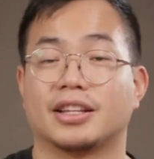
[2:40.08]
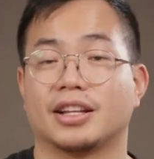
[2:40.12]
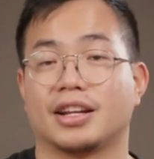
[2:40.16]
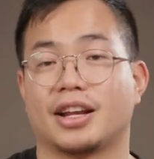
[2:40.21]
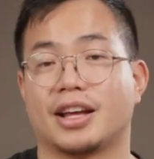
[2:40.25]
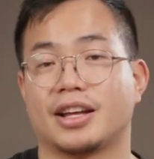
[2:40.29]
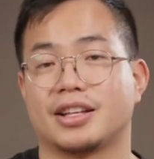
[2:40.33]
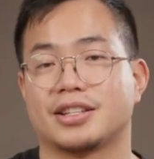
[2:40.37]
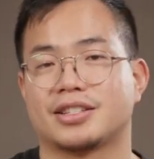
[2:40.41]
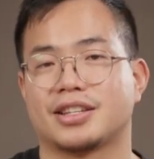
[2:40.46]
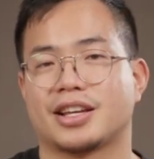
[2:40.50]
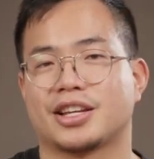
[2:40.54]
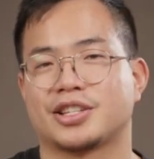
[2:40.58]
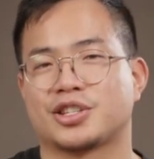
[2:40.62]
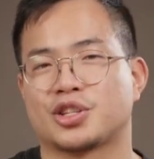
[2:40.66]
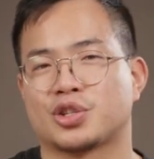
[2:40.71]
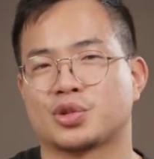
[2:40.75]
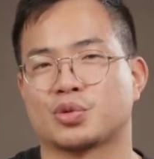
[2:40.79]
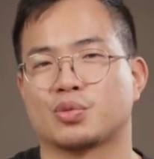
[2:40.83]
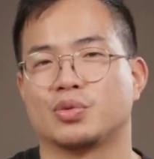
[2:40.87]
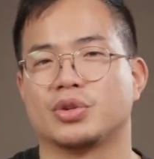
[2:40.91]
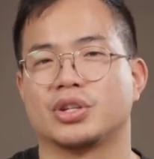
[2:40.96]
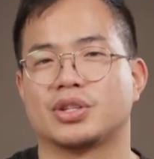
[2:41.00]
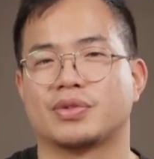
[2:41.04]
the lens has
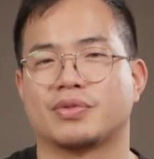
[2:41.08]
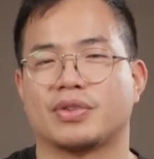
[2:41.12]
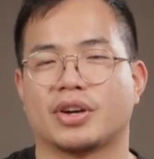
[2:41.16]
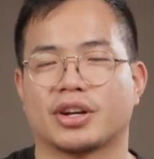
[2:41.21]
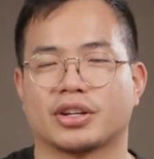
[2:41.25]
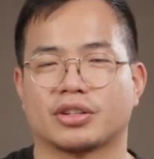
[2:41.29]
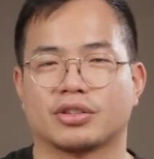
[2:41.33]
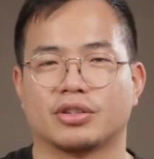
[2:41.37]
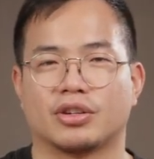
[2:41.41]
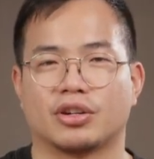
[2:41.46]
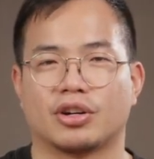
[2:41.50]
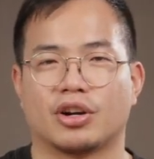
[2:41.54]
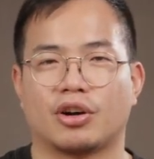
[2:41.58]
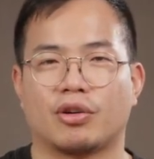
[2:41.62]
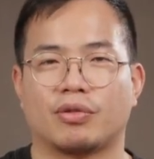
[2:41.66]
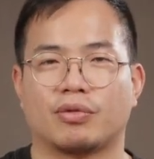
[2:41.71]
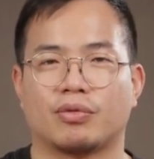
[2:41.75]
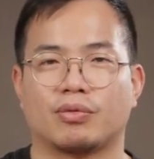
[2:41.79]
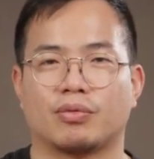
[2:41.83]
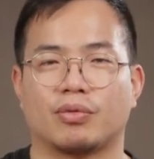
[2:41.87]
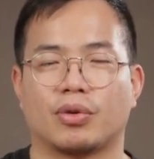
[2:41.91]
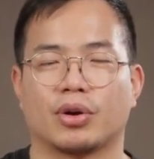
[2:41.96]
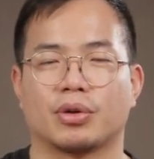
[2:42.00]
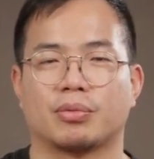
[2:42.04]
a squeeze factor
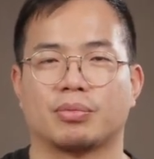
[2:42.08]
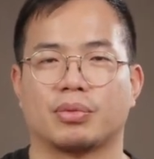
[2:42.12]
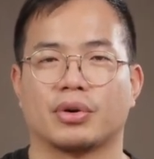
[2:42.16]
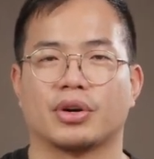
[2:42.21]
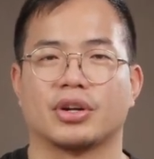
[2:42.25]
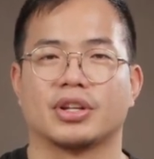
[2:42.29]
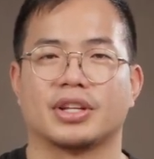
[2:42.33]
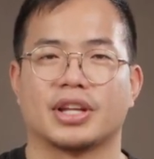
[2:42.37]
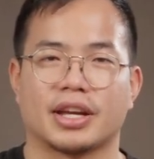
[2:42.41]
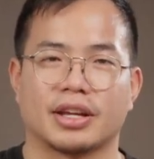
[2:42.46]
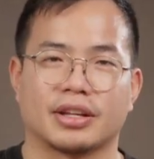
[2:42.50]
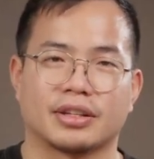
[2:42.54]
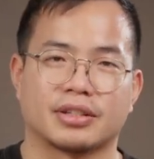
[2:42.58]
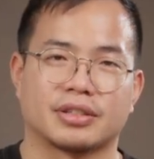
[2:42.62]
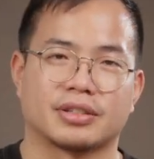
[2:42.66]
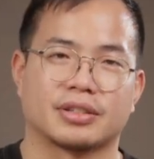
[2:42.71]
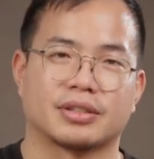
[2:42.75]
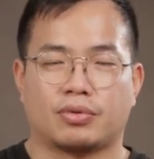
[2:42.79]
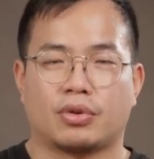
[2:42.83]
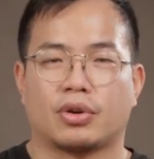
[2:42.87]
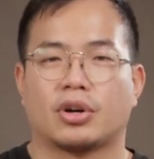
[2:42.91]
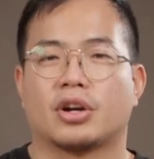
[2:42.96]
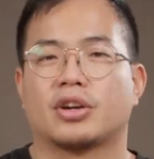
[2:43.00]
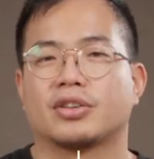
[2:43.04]
of
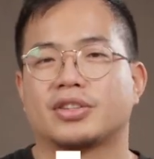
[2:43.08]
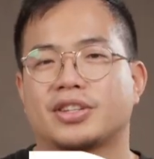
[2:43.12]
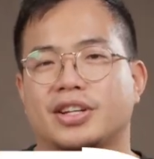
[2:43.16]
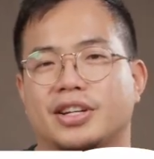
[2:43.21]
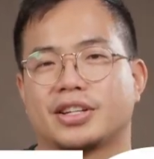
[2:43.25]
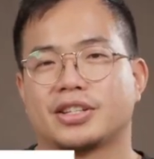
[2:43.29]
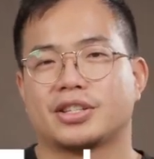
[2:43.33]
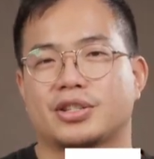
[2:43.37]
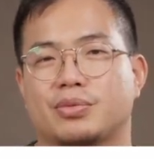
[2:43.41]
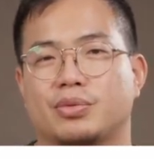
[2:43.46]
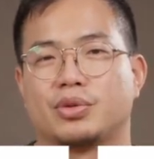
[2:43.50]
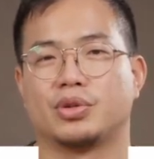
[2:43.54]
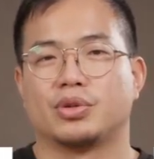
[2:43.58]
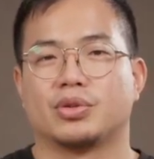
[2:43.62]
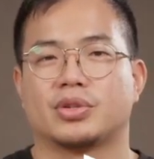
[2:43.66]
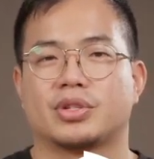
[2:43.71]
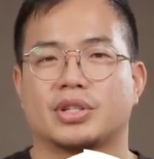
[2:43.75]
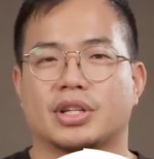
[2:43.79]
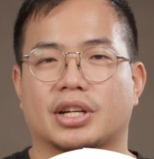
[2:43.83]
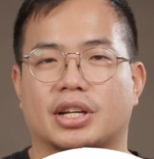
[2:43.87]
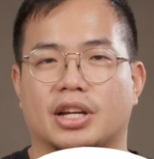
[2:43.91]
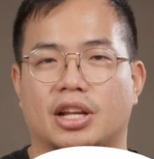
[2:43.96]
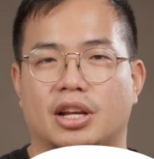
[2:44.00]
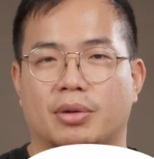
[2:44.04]
1.8. For our tests we
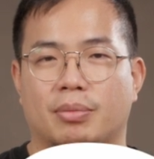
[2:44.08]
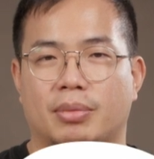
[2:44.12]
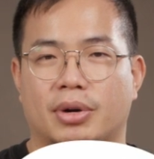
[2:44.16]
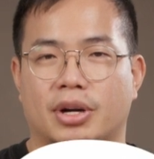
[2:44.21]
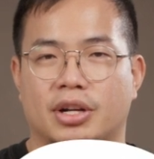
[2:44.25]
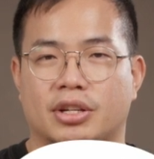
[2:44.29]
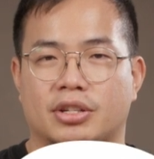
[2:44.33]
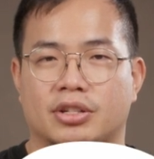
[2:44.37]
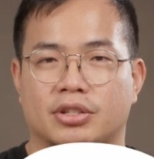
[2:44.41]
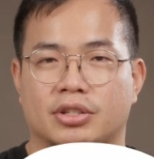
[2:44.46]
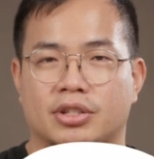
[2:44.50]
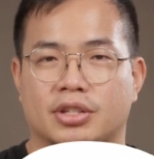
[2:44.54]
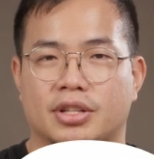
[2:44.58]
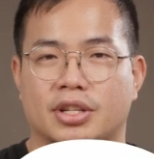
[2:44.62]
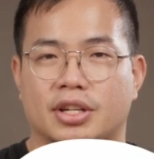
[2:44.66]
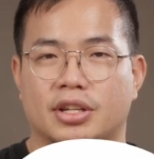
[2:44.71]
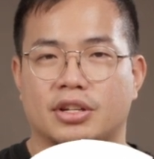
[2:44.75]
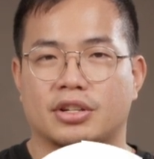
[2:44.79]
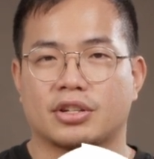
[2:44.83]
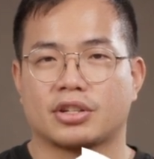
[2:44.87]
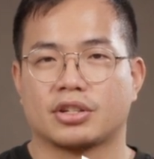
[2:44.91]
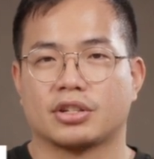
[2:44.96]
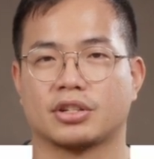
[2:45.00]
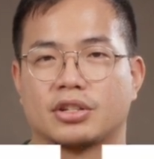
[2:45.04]
used a calibration
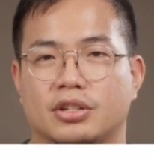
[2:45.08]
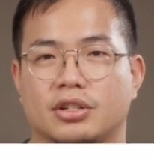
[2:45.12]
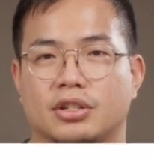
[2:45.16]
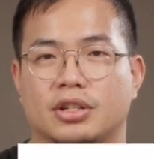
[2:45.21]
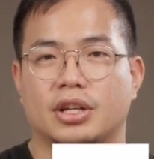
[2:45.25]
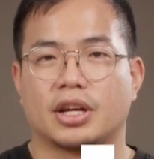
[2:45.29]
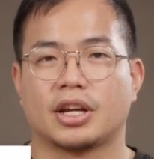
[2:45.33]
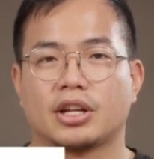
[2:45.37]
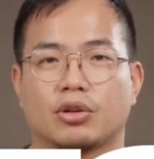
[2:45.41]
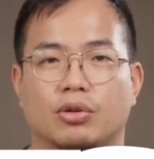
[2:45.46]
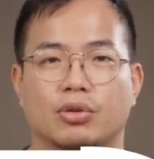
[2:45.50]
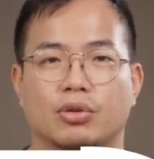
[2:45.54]
station and